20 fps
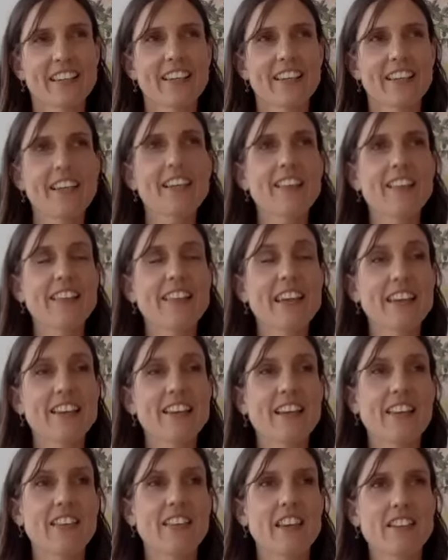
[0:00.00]

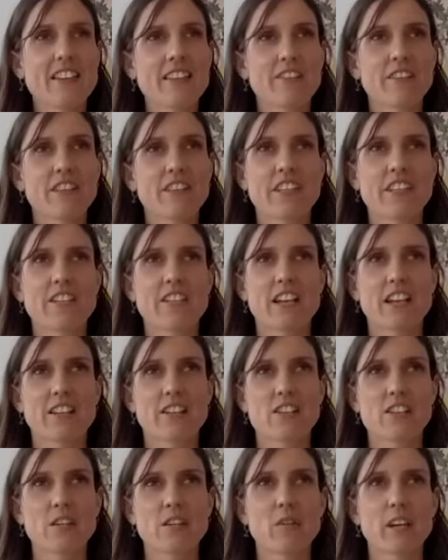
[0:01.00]
that's a really
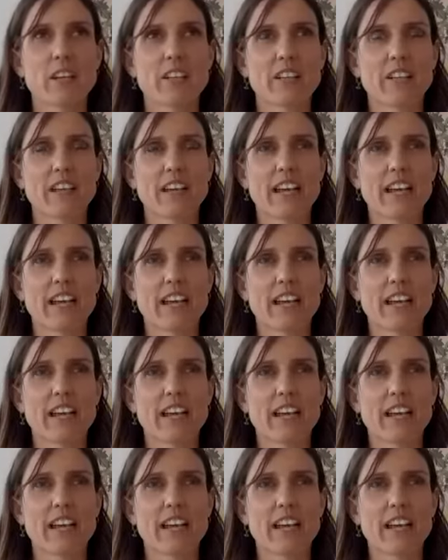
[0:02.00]
challenging one